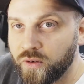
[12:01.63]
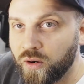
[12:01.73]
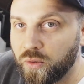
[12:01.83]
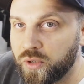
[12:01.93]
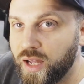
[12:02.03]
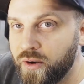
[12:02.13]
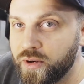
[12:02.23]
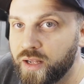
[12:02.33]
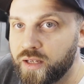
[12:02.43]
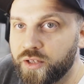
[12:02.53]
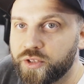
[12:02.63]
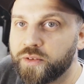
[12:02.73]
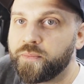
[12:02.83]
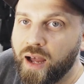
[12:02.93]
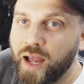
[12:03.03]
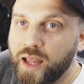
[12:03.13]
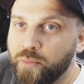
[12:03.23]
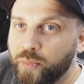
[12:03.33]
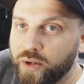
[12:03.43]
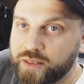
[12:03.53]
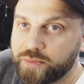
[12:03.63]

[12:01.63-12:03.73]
old Ironhead engine. I bought this